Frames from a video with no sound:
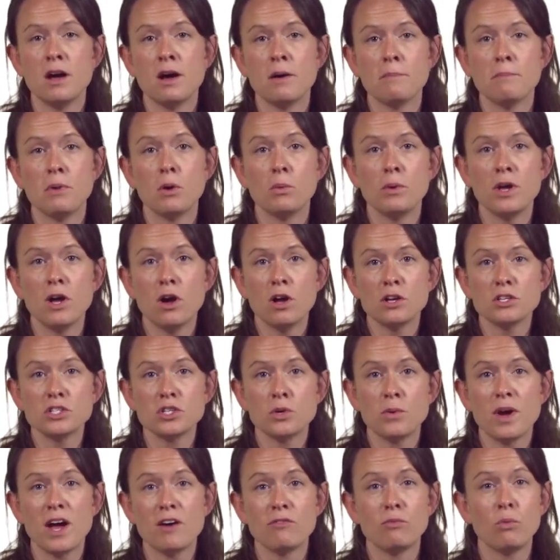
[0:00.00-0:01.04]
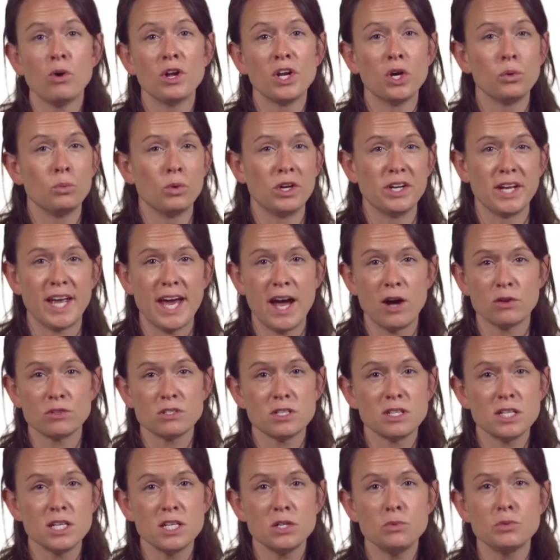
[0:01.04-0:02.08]
But we also have one on one
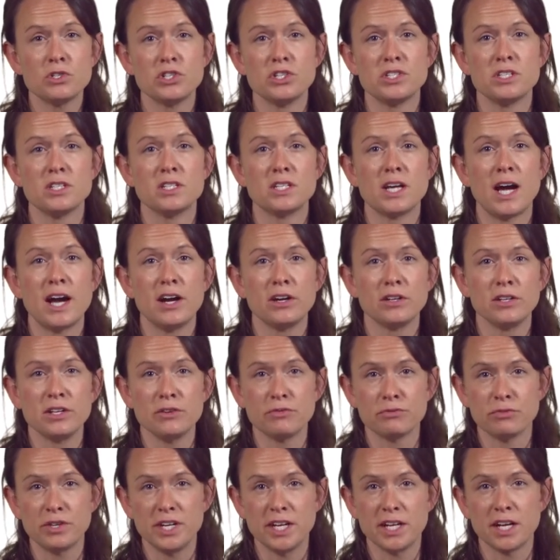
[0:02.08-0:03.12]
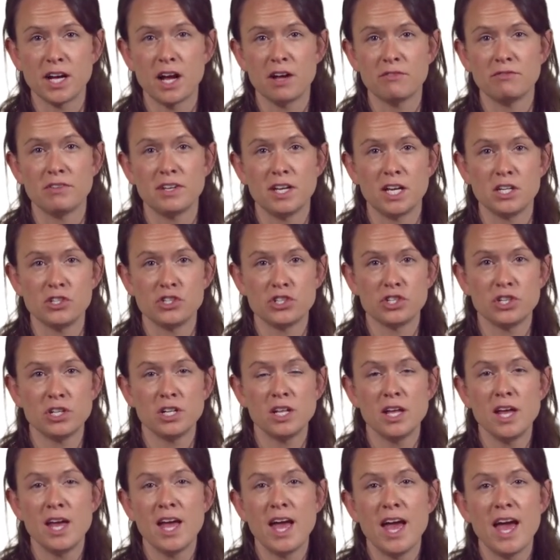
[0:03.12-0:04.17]
counseling, which is entirely free and confidential,
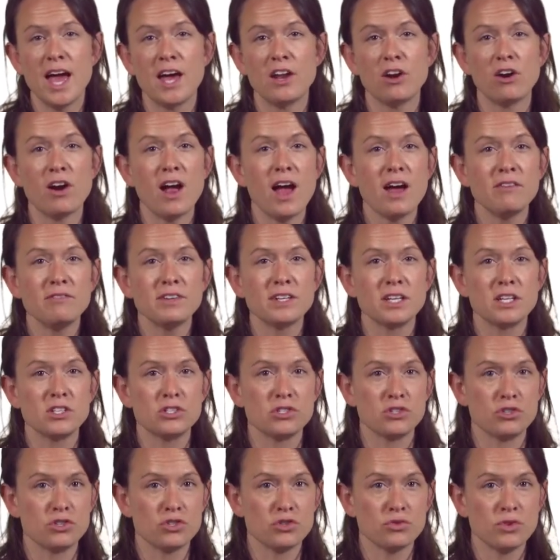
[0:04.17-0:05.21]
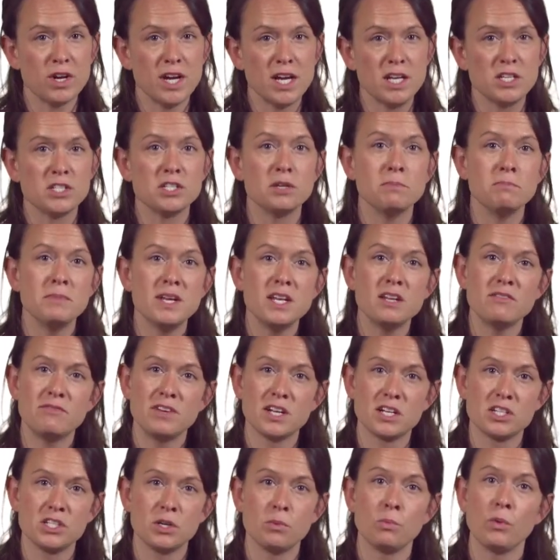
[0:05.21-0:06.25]
and our advocates are trained to meet a
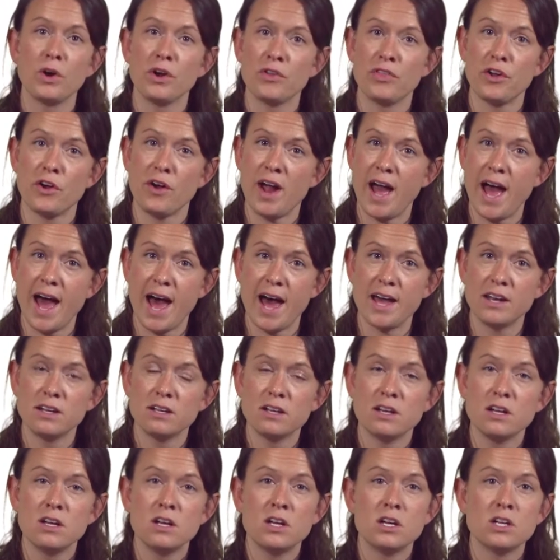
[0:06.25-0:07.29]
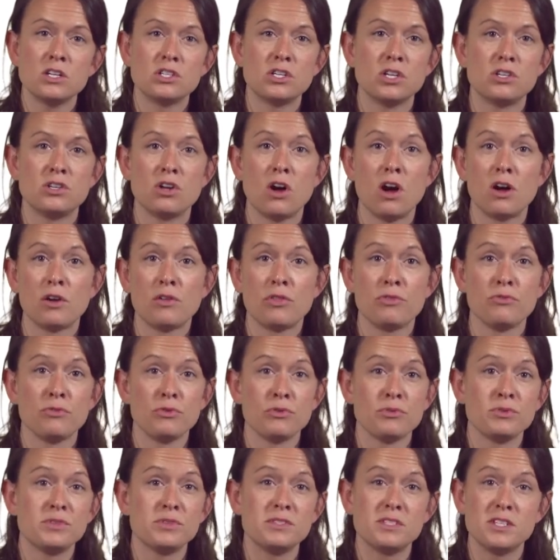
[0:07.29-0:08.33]
victim where they're at, to talk
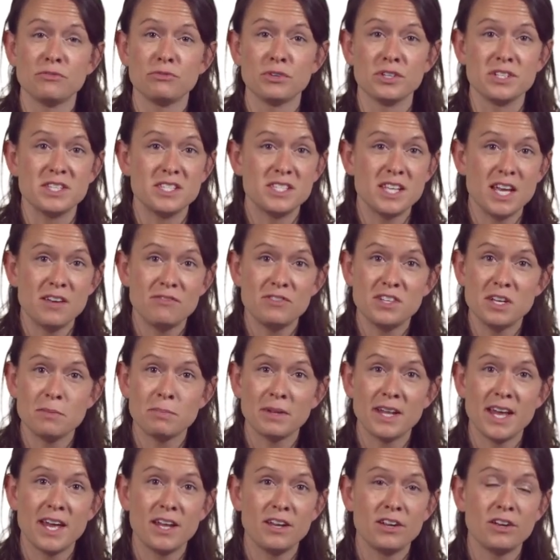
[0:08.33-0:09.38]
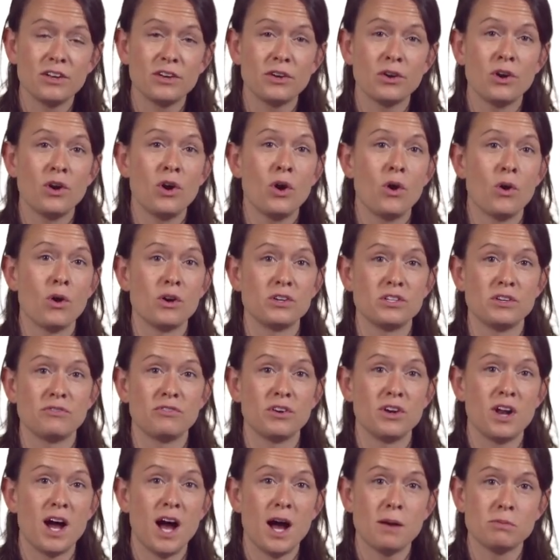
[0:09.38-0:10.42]
through different safety planning or
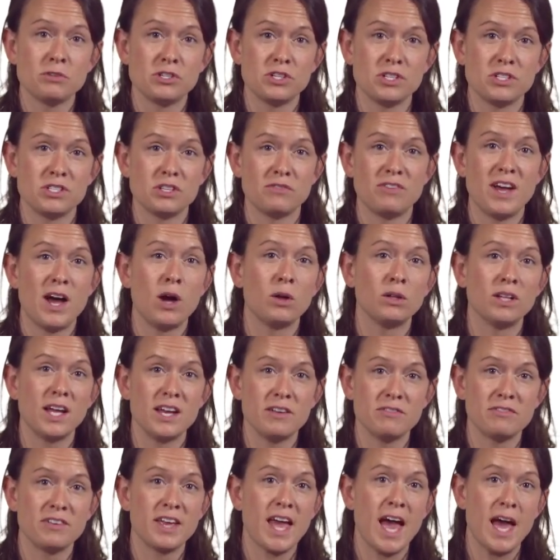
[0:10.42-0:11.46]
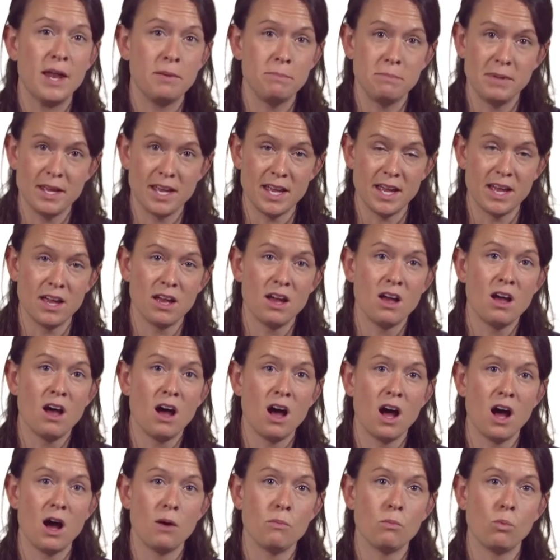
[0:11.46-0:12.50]
different options of how life can be
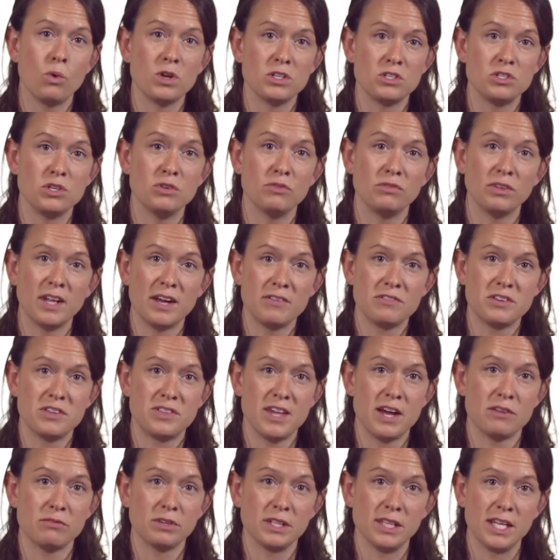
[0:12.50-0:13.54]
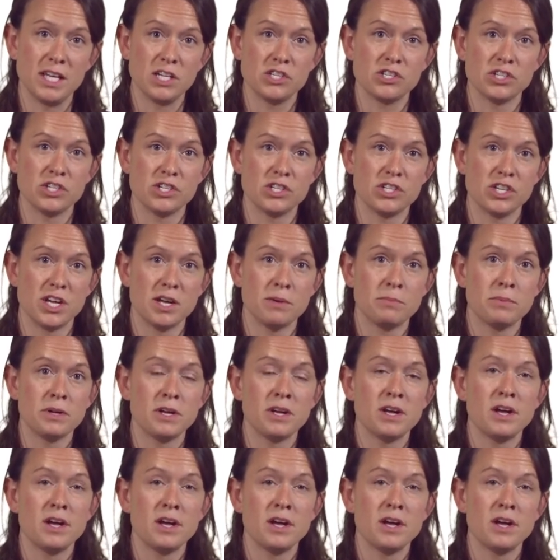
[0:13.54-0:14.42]
um, once you've left that relationship.